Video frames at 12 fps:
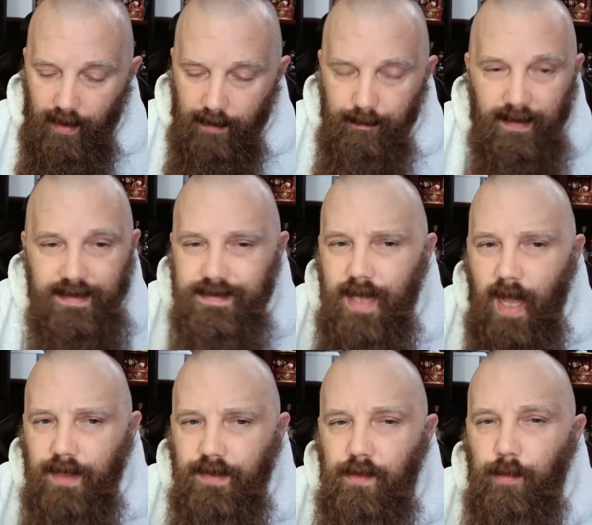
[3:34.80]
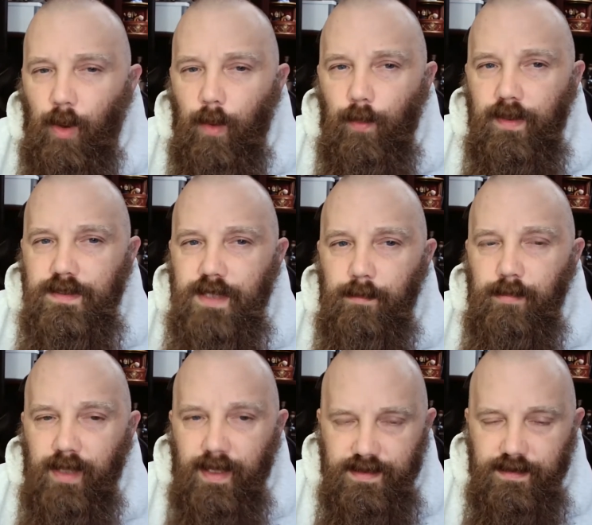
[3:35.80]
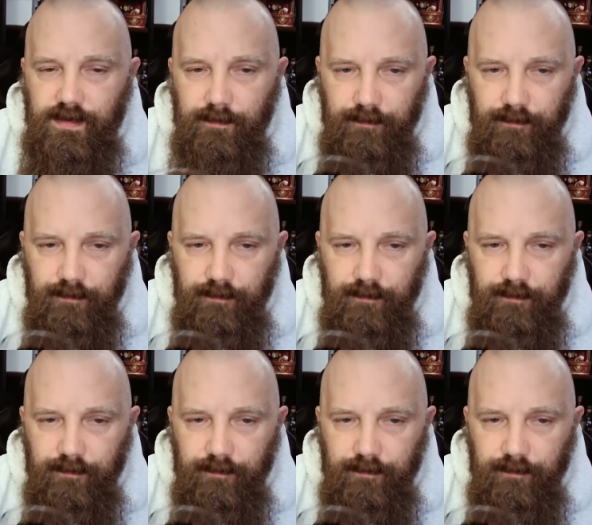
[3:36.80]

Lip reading: But it's not to the point where it's unpleasant.